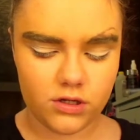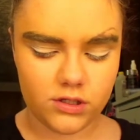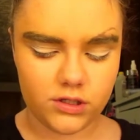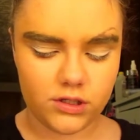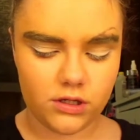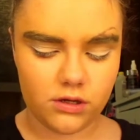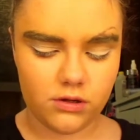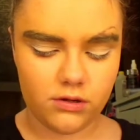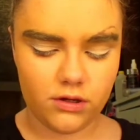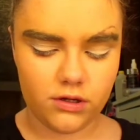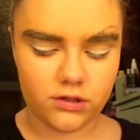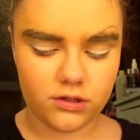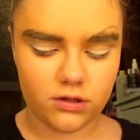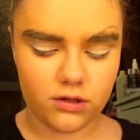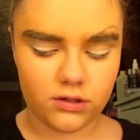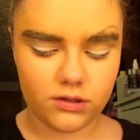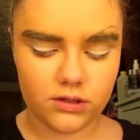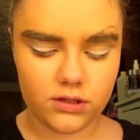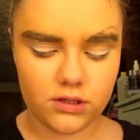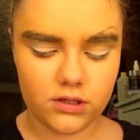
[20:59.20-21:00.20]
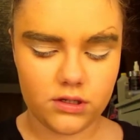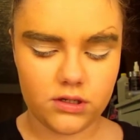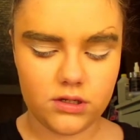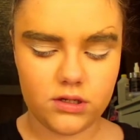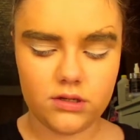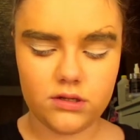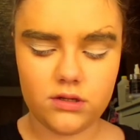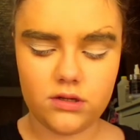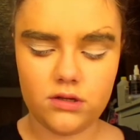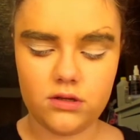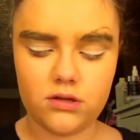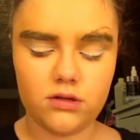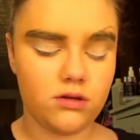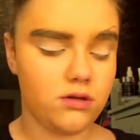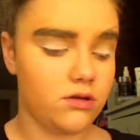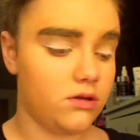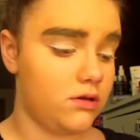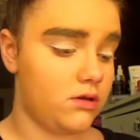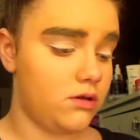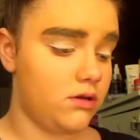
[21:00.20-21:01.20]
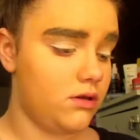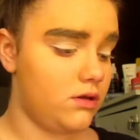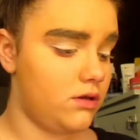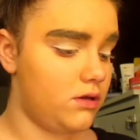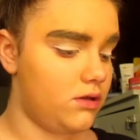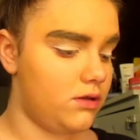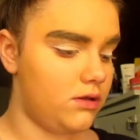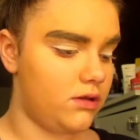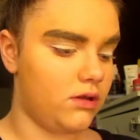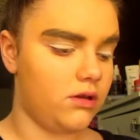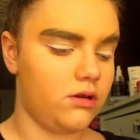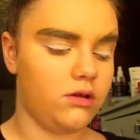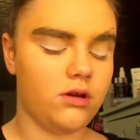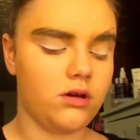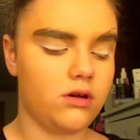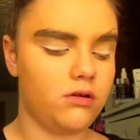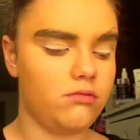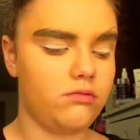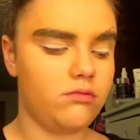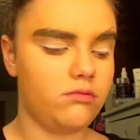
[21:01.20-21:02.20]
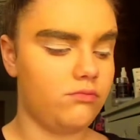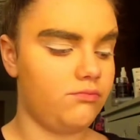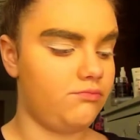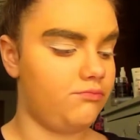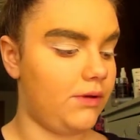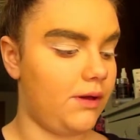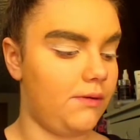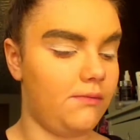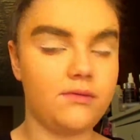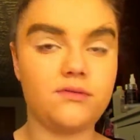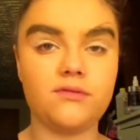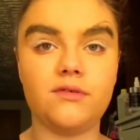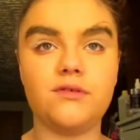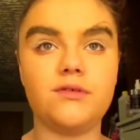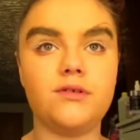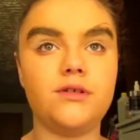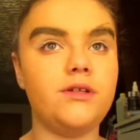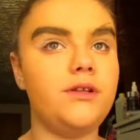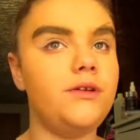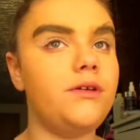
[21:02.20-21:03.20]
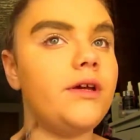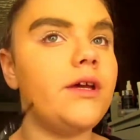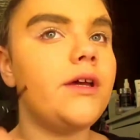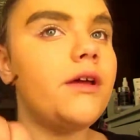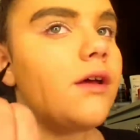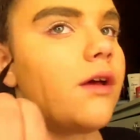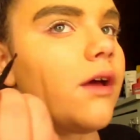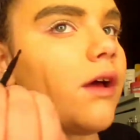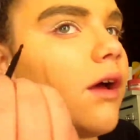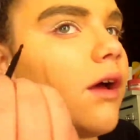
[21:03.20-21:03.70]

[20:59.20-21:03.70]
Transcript: So you just go like this. Then you go. Wait, which way should I do it?